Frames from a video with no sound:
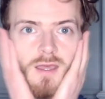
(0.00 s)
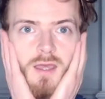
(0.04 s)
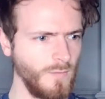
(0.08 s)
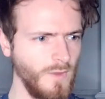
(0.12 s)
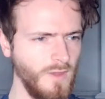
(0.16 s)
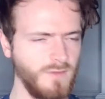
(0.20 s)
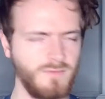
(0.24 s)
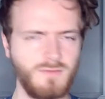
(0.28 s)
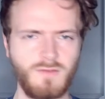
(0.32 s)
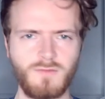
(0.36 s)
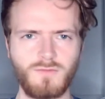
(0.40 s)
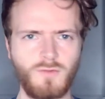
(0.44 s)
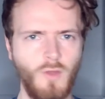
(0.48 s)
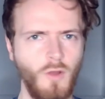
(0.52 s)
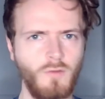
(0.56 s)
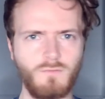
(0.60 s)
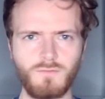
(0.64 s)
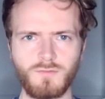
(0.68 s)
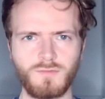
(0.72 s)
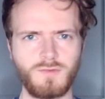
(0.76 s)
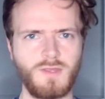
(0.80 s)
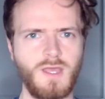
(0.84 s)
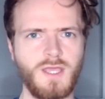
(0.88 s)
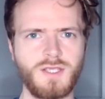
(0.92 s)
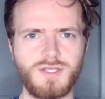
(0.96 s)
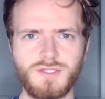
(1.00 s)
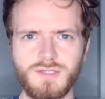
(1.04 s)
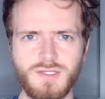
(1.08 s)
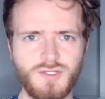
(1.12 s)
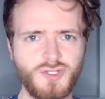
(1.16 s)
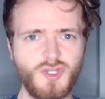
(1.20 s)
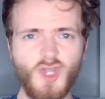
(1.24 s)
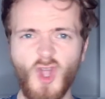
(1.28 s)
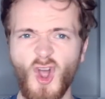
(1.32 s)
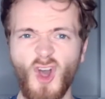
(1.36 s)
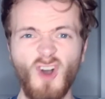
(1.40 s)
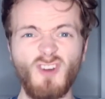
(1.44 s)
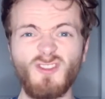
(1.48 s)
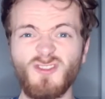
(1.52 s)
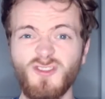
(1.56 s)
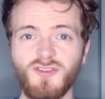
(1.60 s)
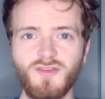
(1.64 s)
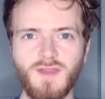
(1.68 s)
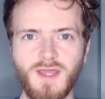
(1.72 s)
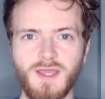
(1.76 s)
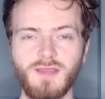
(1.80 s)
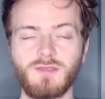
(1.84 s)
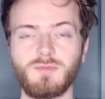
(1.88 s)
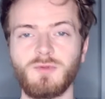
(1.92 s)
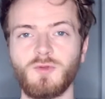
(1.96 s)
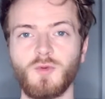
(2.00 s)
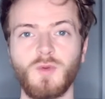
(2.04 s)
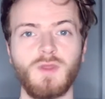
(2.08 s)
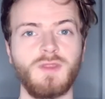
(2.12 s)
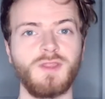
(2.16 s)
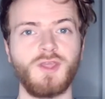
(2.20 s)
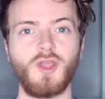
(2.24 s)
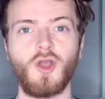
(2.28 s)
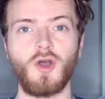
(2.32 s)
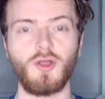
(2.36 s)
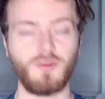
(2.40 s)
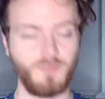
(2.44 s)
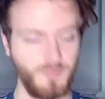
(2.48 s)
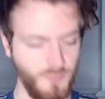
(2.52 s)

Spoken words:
is this conversation, this conflict between the gods,